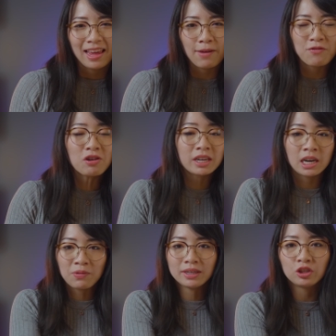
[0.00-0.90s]
If your
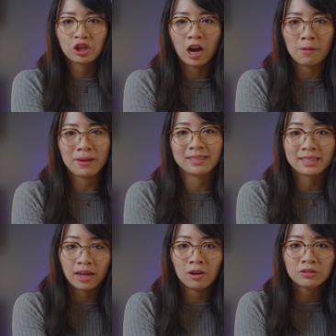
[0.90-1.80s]
current job
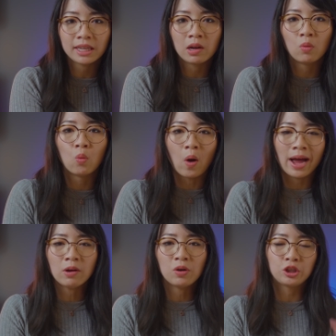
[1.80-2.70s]
excels in
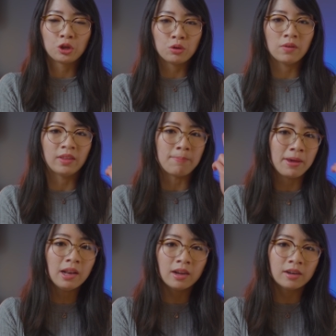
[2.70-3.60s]
1 or 2 of the
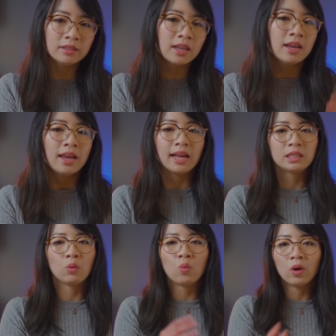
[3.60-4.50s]
pillars,
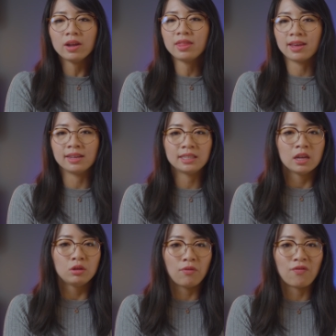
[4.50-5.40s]
it's worth it
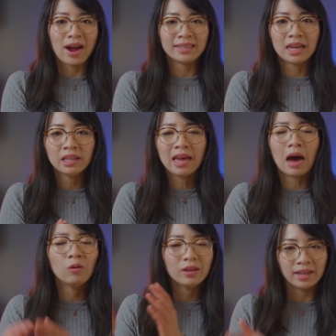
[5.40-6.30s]
to find other
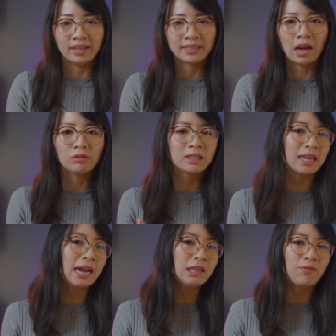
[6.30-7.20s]
outlets
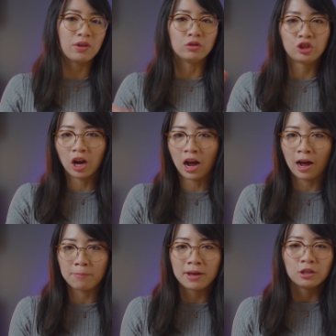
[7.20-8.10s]
outside of your
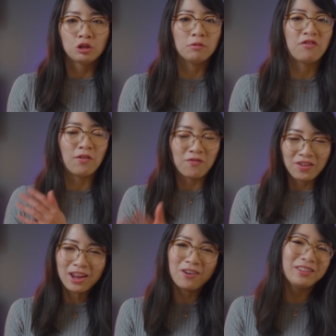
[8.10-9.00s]
job to
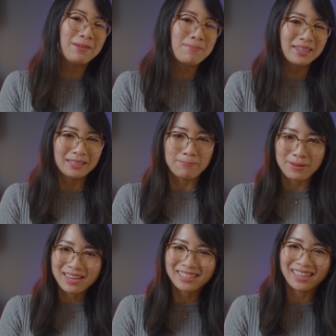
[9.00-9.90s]
fulfill the missing
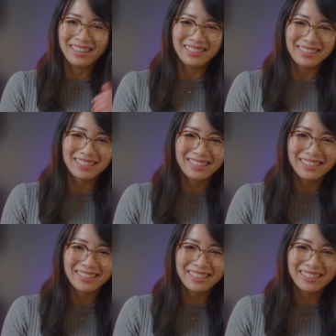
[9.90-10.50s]
pieces.